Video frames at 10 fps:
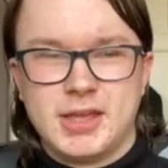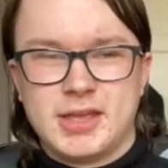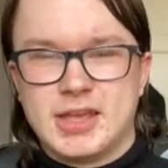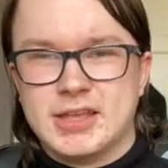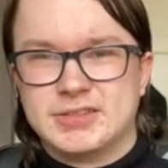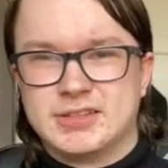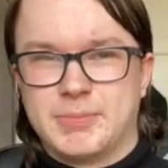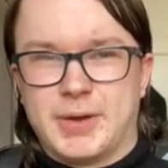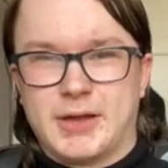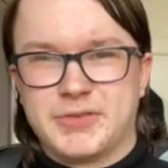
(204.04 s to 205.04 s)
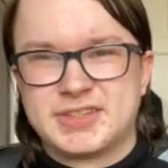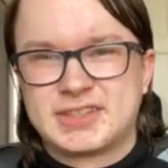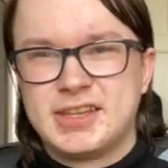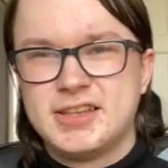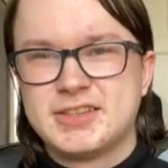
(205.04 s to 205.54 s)
Is it about the
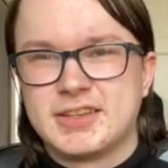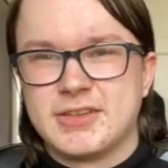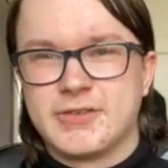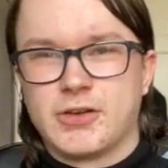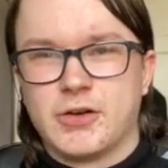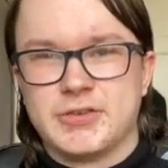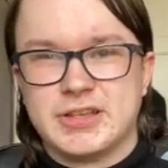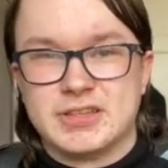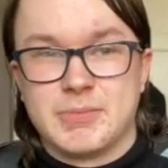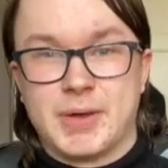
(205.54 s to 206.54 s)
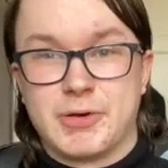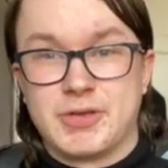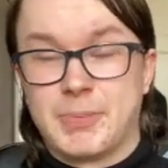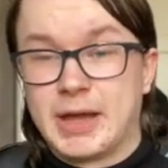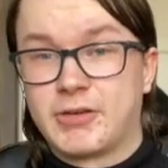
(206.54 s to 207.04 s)
skills that you've got? Is it about
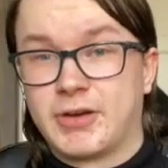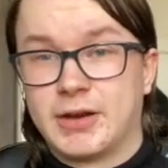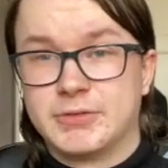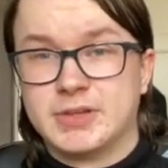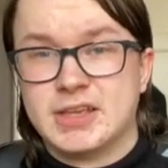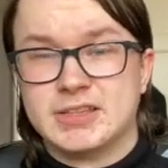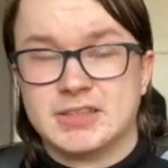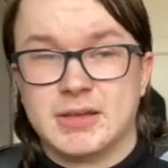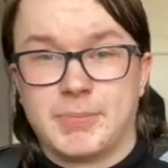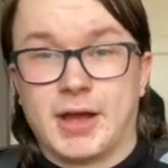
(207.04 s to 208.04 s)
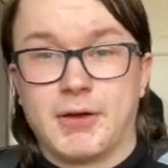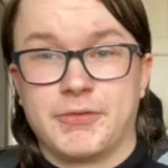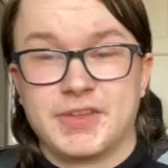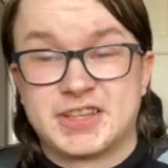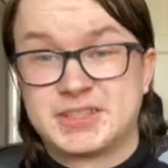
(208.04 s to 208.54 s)
your background? Is it
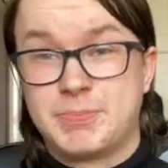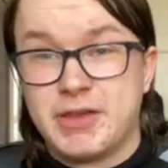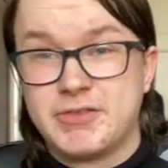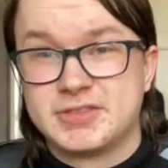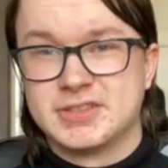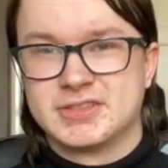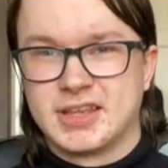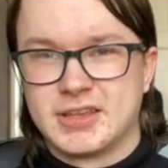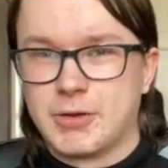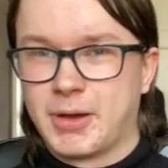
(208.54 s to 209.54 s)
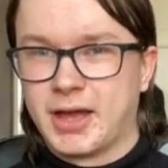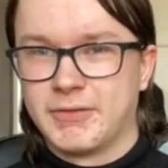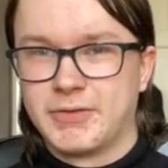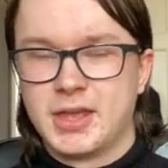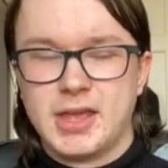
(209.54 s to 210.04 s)
about the experiences that you
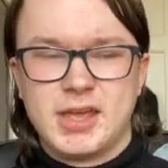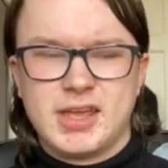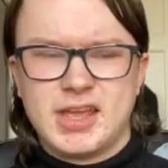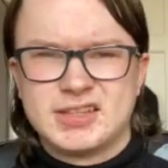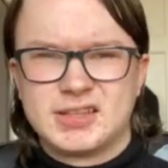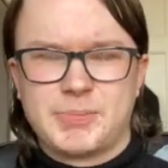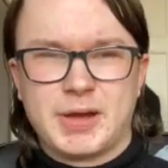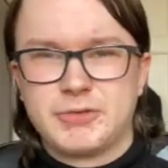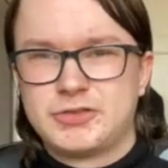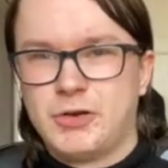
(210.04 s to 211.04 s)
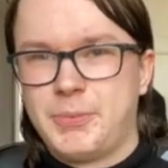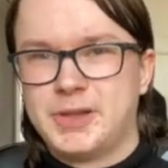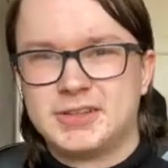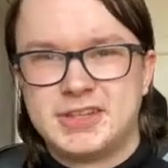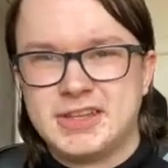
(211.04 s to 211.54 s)
have? Is it about your
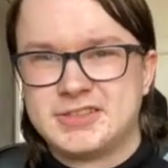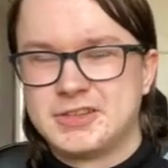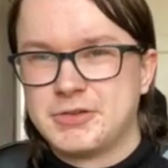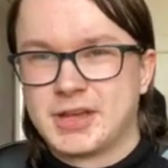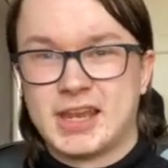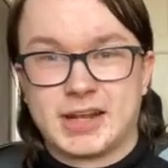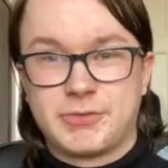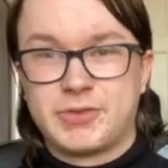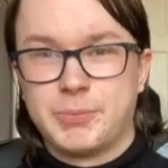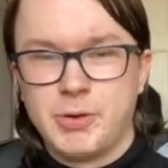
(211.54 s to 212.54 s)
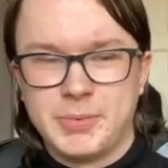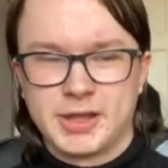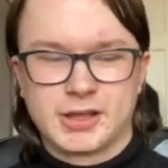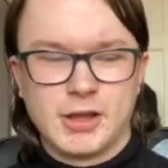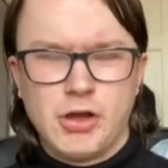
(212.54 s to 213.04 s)
ability to connect with the
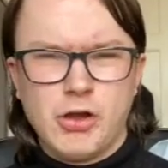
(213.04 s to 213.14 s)
public?